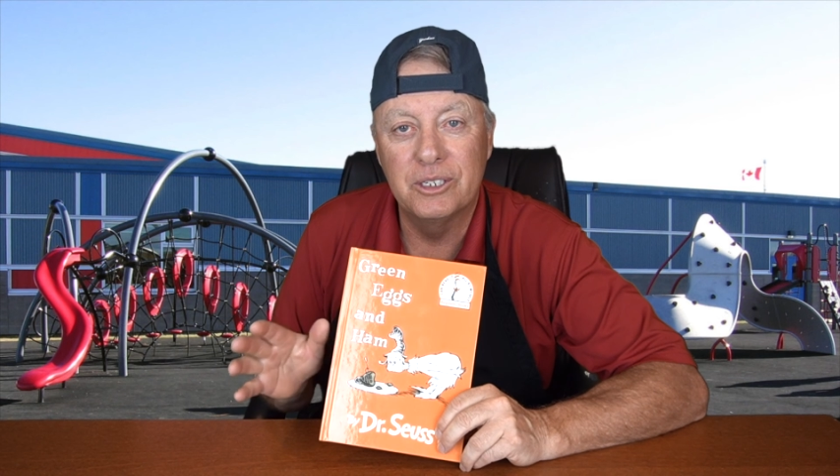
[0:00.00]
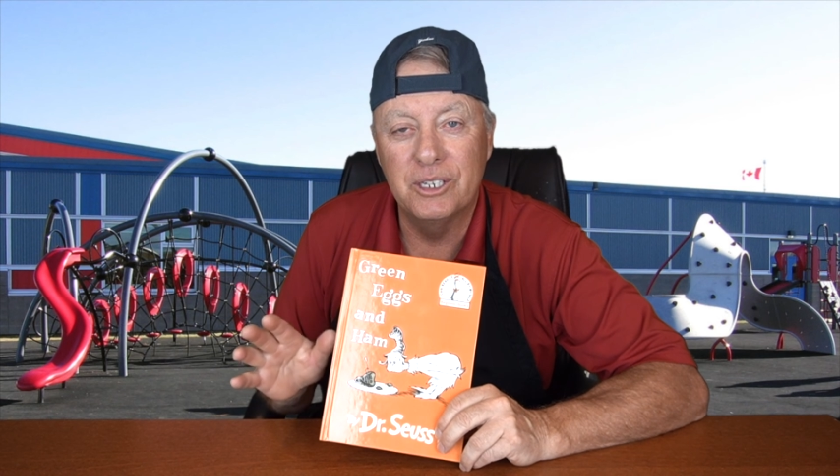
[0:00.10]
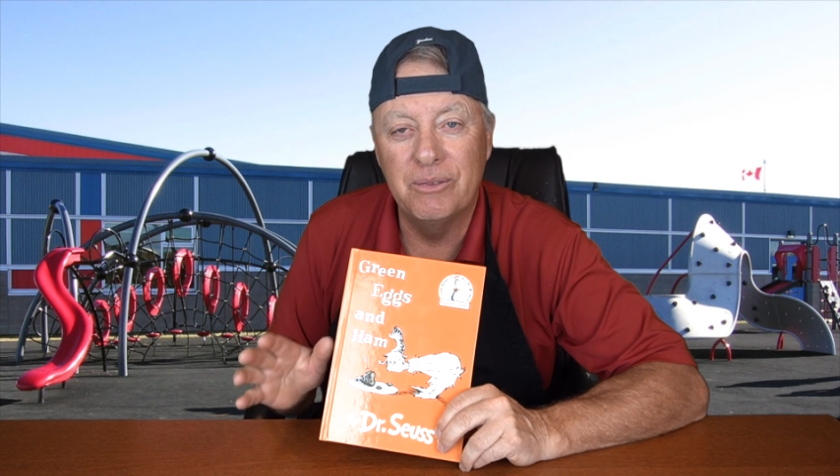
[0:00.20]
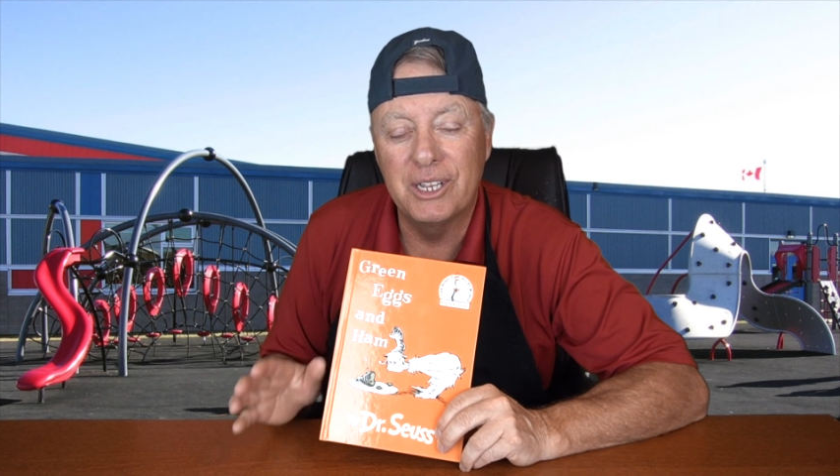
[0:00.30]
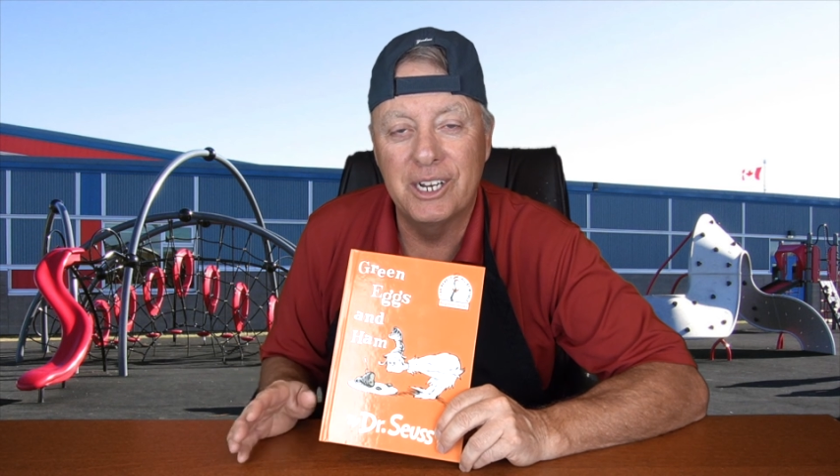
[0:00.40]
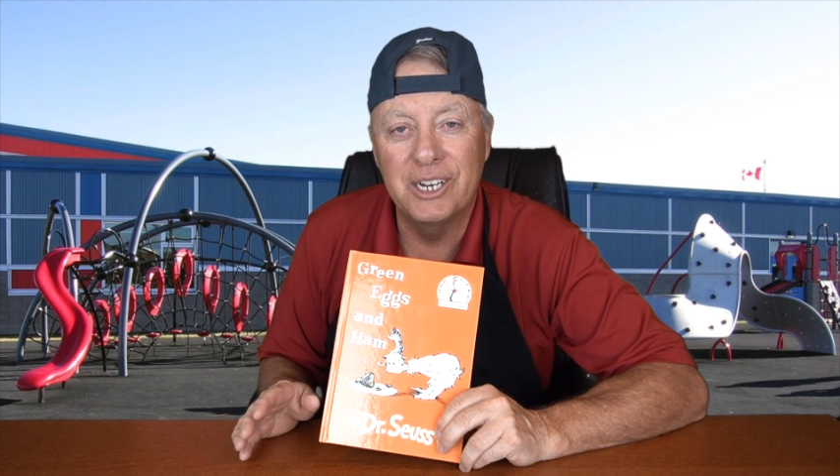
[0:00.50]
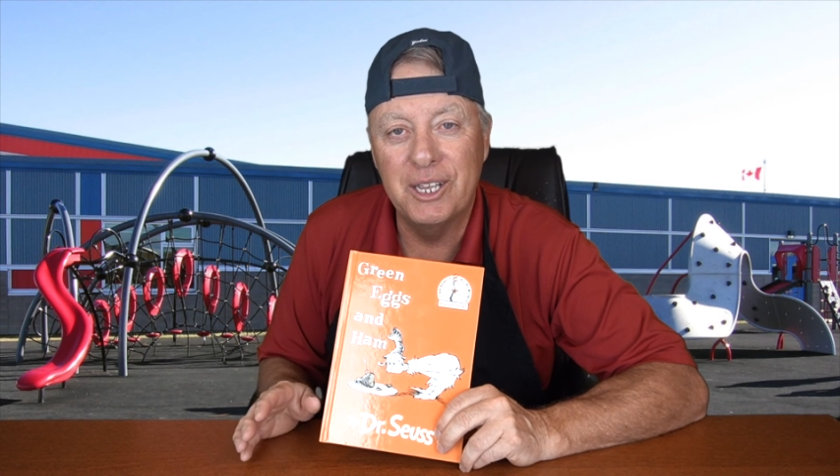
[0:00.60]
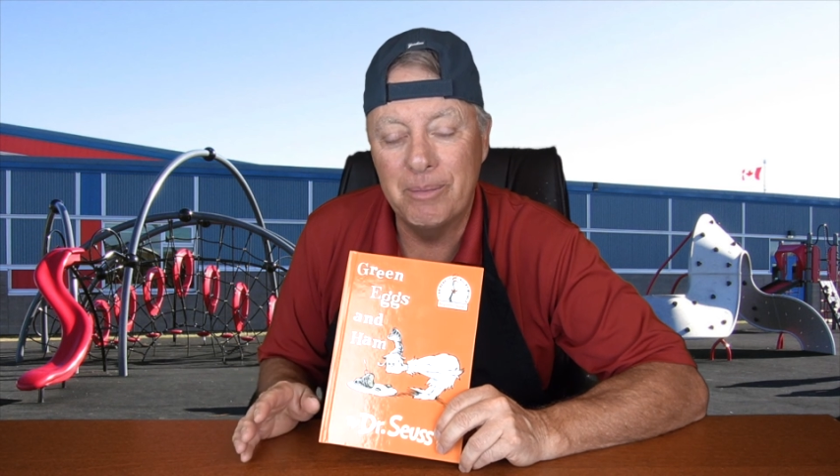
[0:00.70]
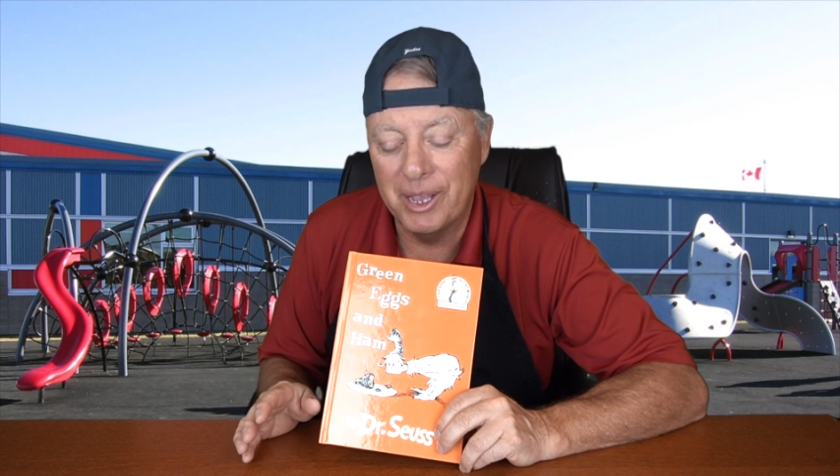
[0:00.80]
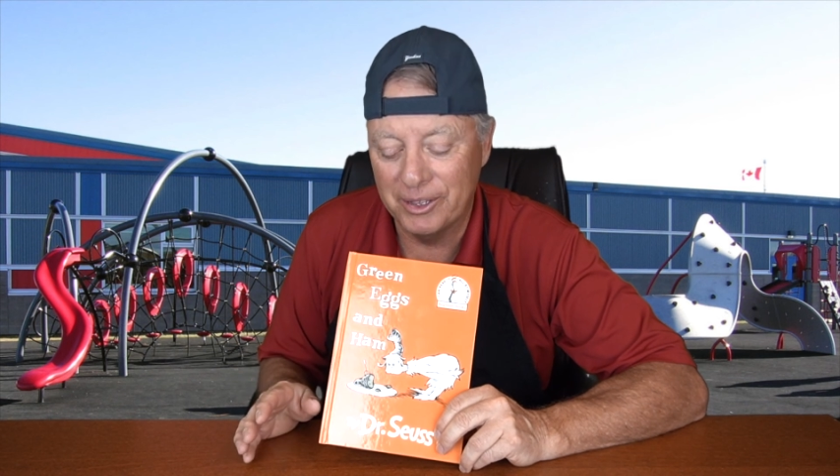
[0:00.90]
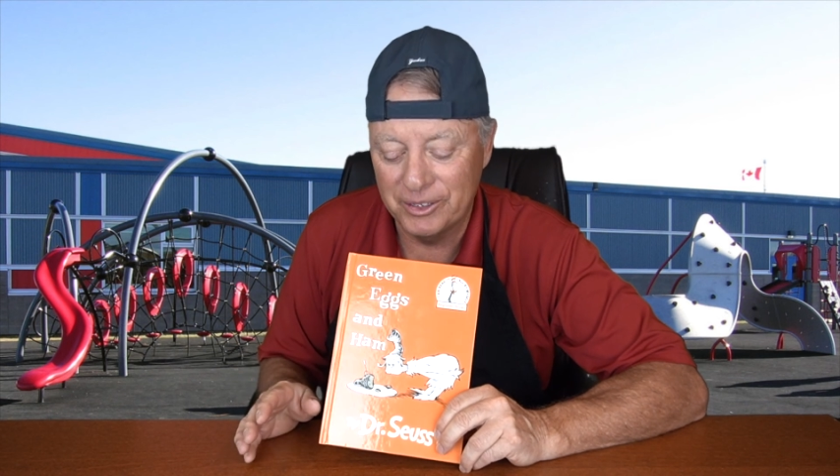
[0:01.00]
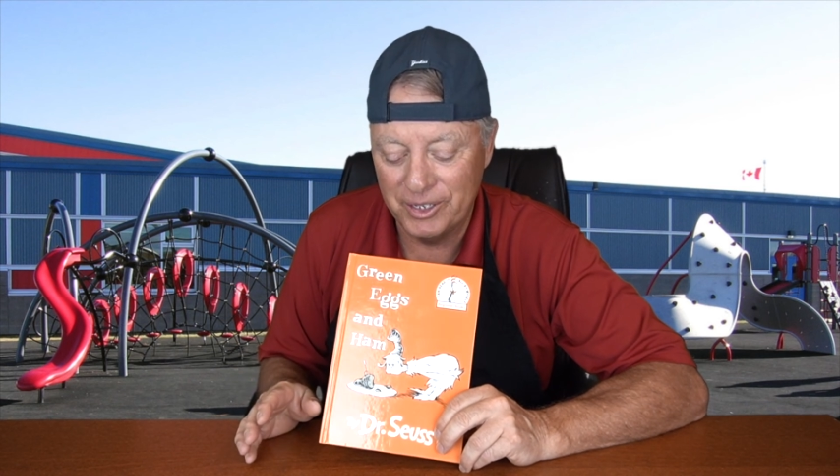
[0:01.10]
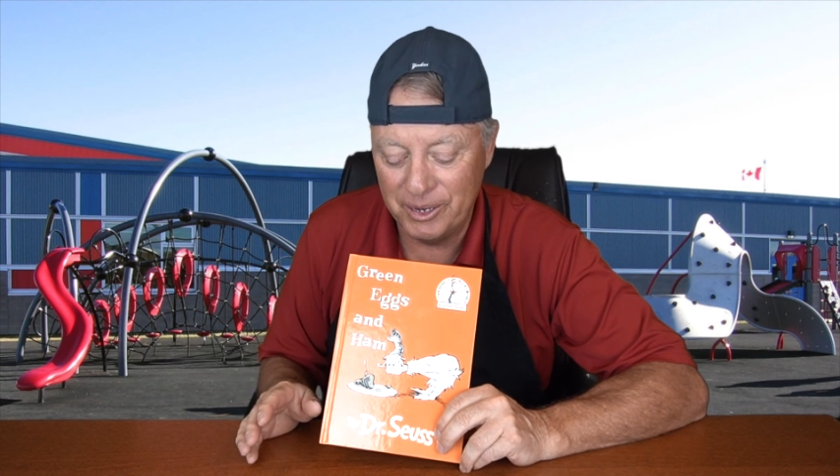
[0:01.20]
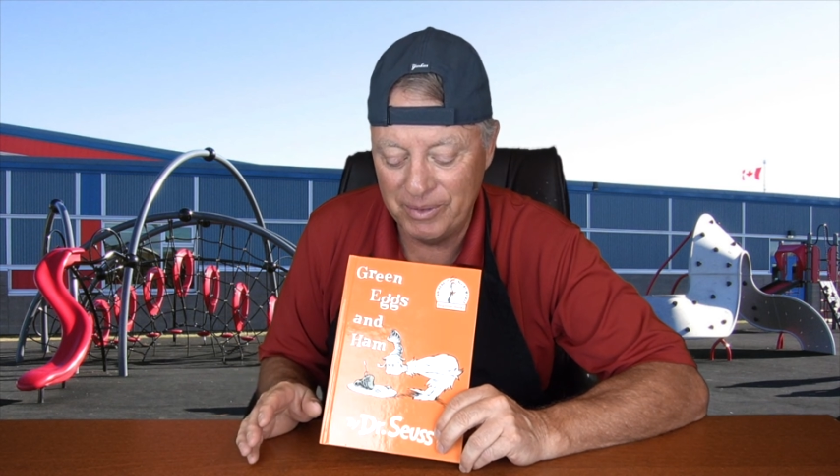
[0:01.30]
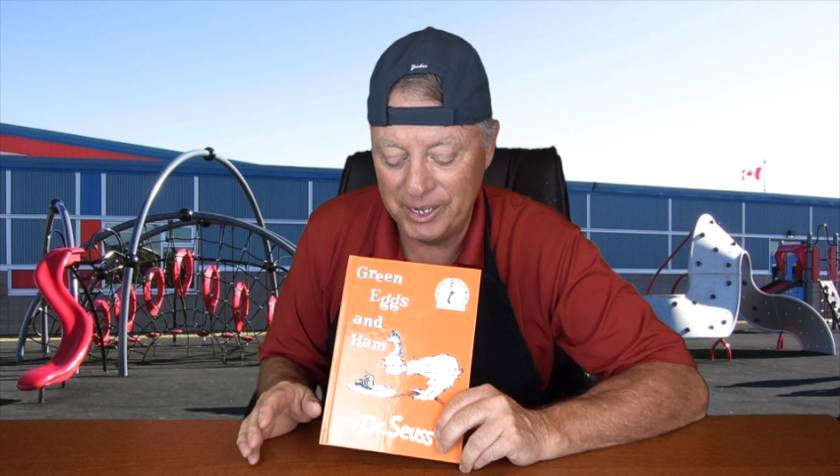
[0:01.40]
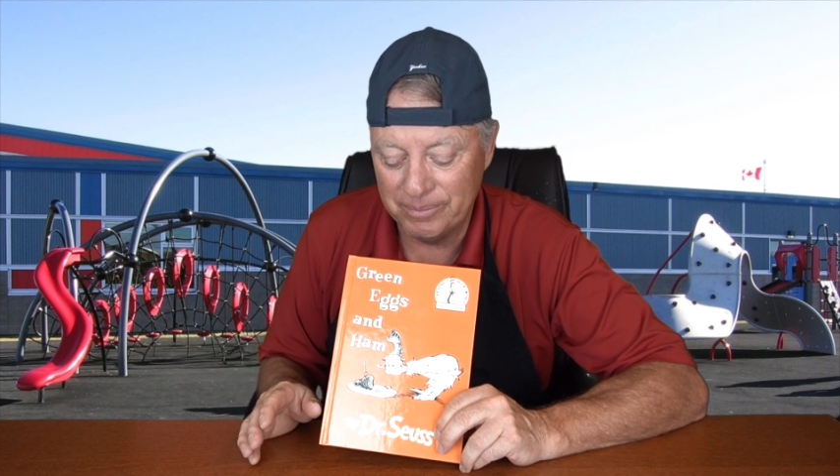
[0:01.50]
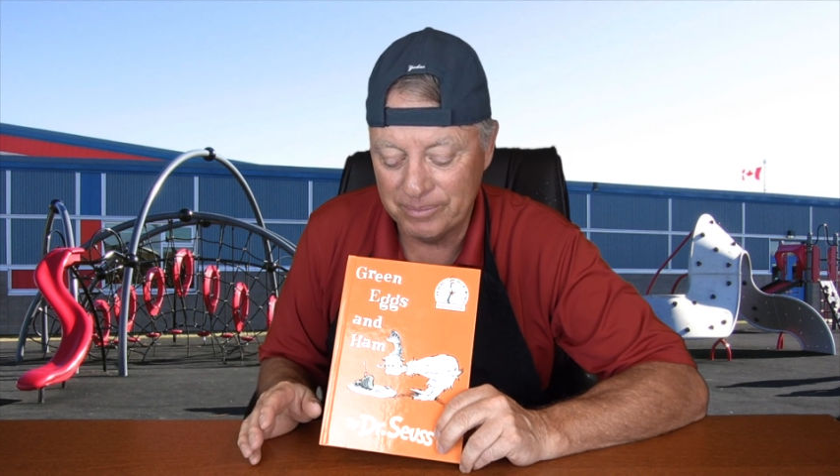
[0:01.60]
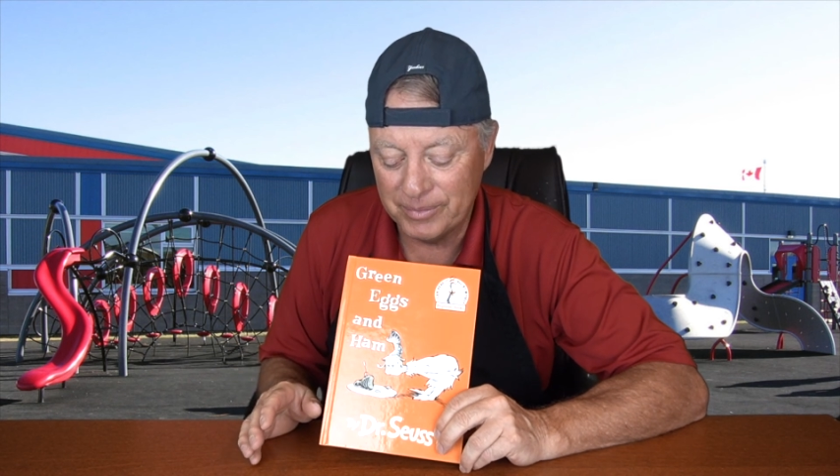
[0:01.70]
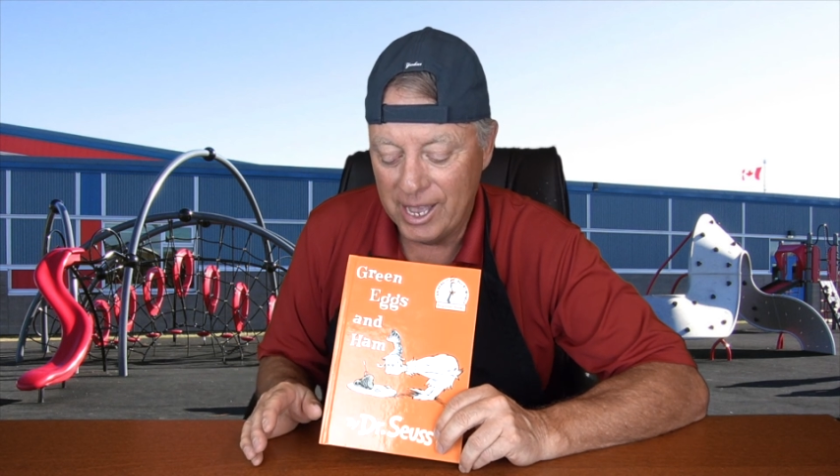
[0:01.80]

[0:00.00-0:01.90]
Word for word: see if you get an email this evening.